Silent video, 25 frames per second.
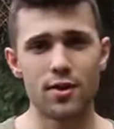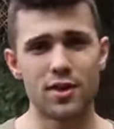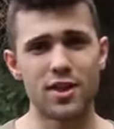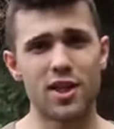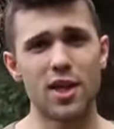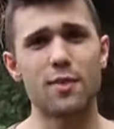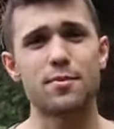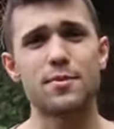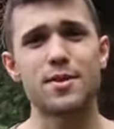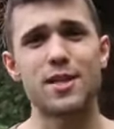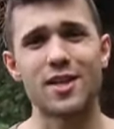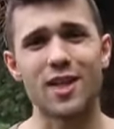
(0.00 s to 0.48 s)
the
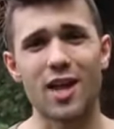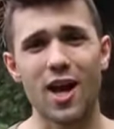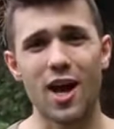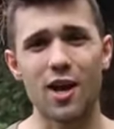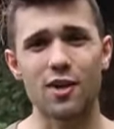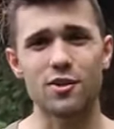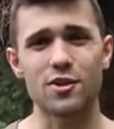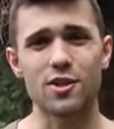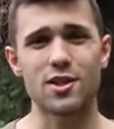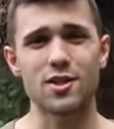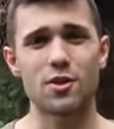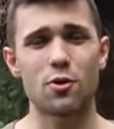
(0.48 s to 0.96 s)
tips that
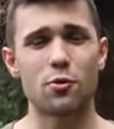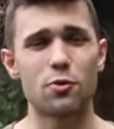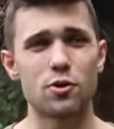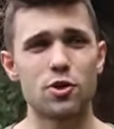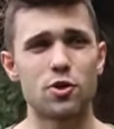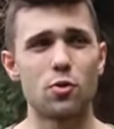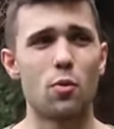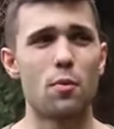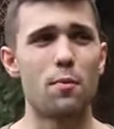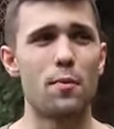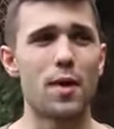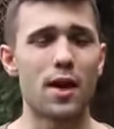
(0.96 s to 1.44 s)
Kyle just
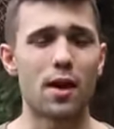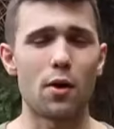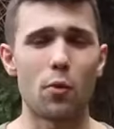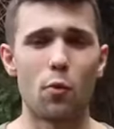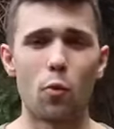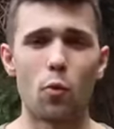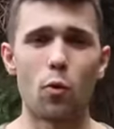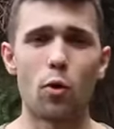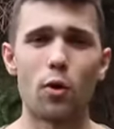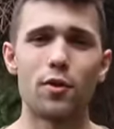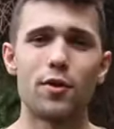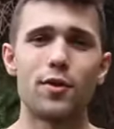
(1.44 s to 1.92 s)
told you will make a
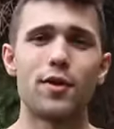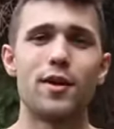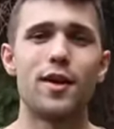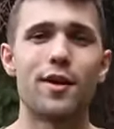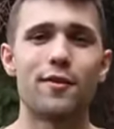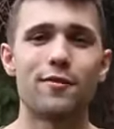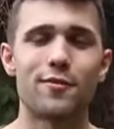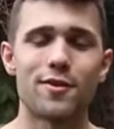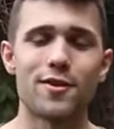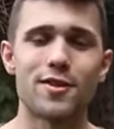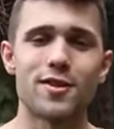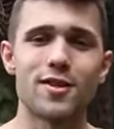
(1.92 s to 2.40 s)
world of
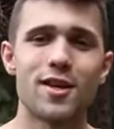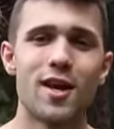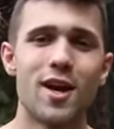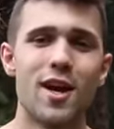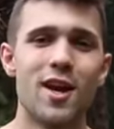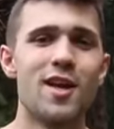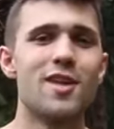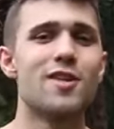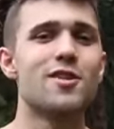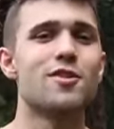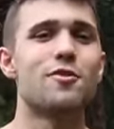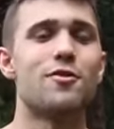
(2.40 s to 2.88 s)
difference.
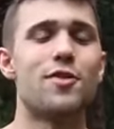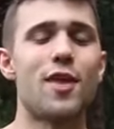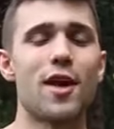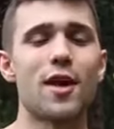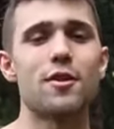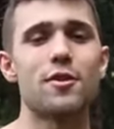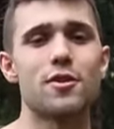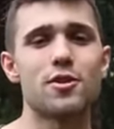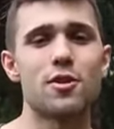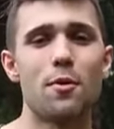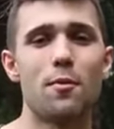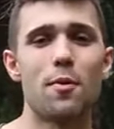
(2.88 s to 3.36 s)
So
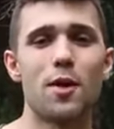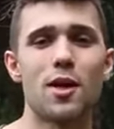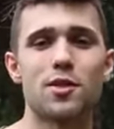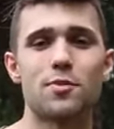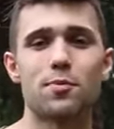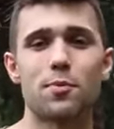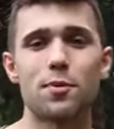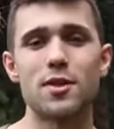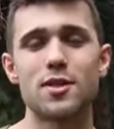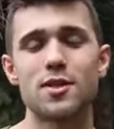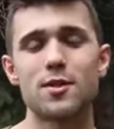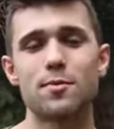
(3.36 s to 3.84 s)
thank you so
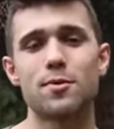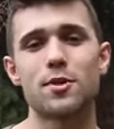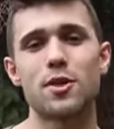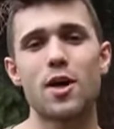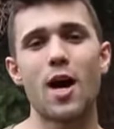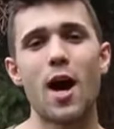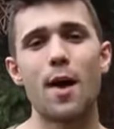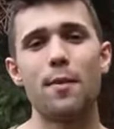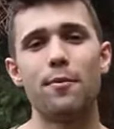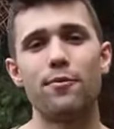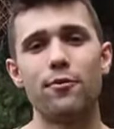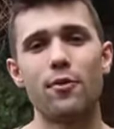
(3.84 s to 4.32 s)
much. Please
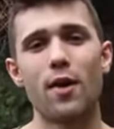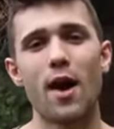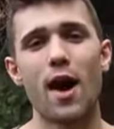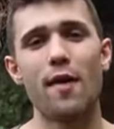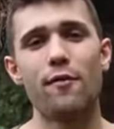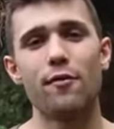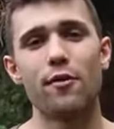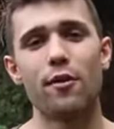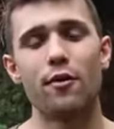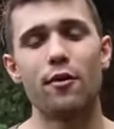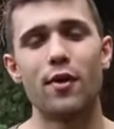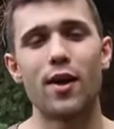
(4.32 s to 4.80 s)
subscribe if you
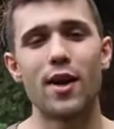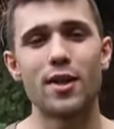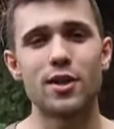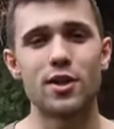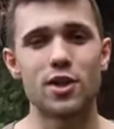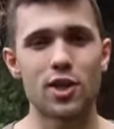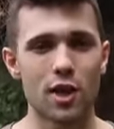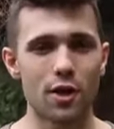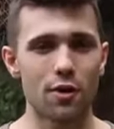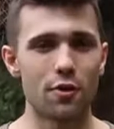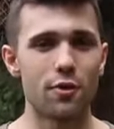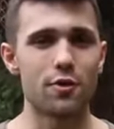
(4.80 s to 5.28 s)
haven't already.
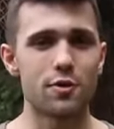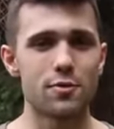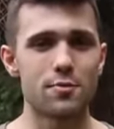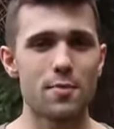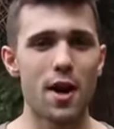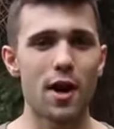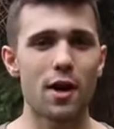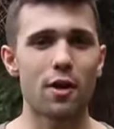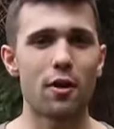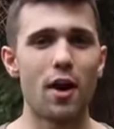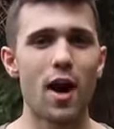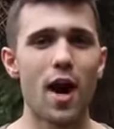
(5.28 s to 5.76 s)
Check out those
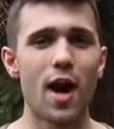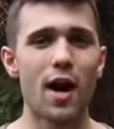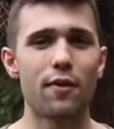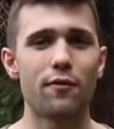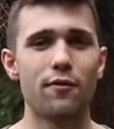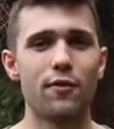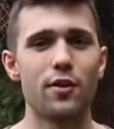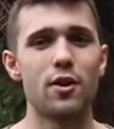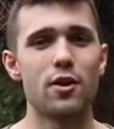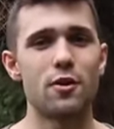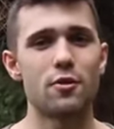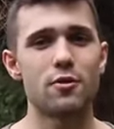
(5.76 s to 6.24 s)
macro hack
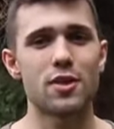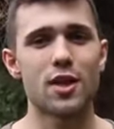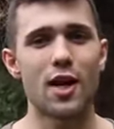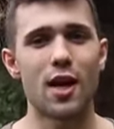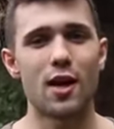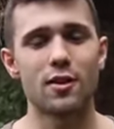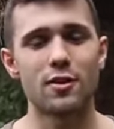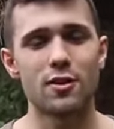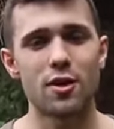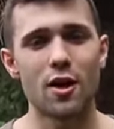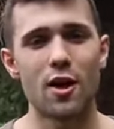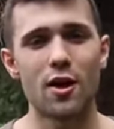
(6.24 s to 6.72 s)
videos
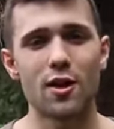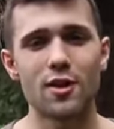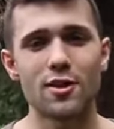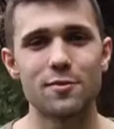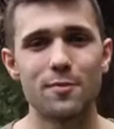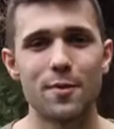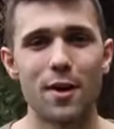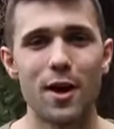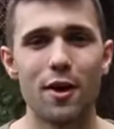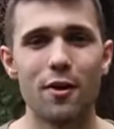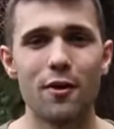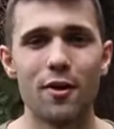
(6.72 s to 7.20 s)
Kyle talked
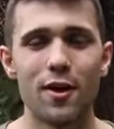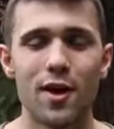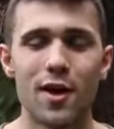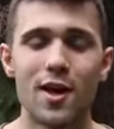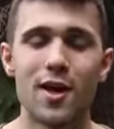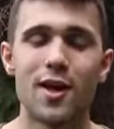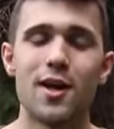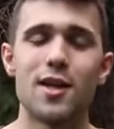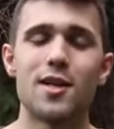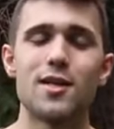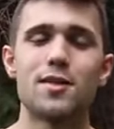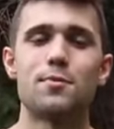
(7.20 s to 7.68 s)
about.
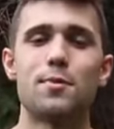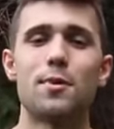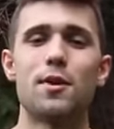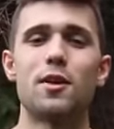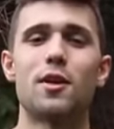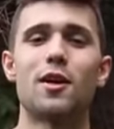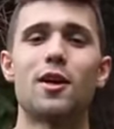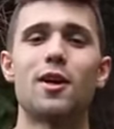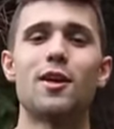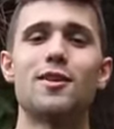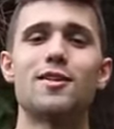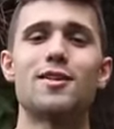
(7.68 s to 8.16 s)
It's been
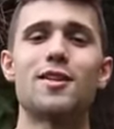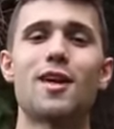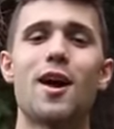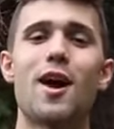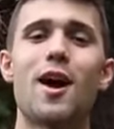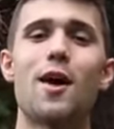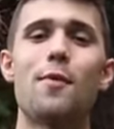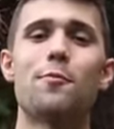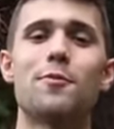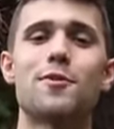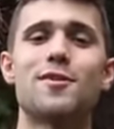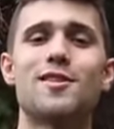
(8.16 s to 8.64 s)
a good
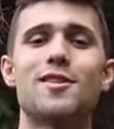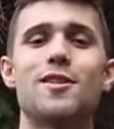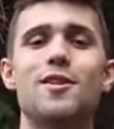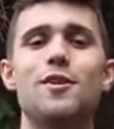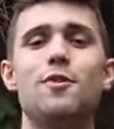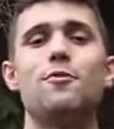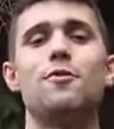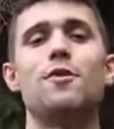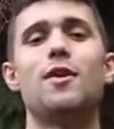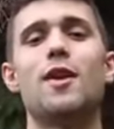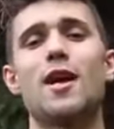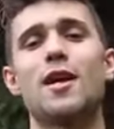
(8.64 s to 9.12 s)
time. We'll see
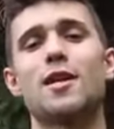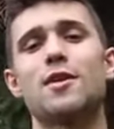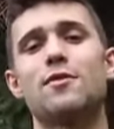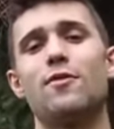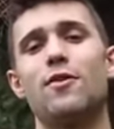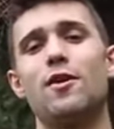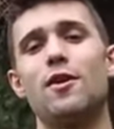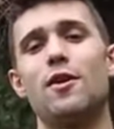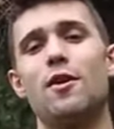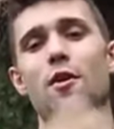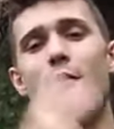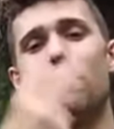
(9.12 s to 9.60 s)
you in the next
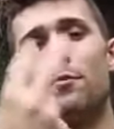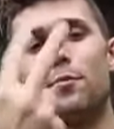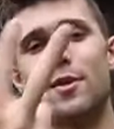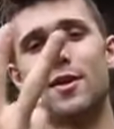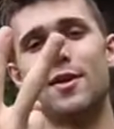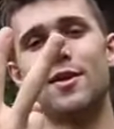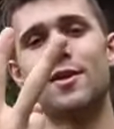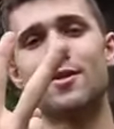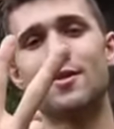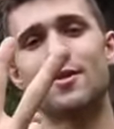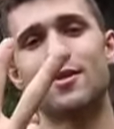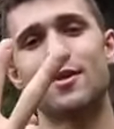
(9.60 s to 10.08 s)
video.
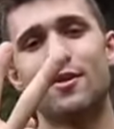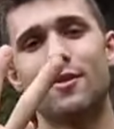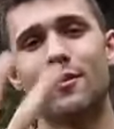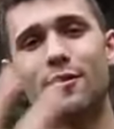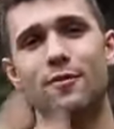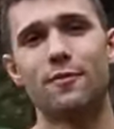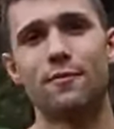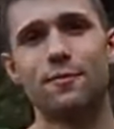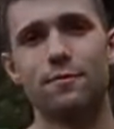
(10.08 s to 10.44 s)
Peace.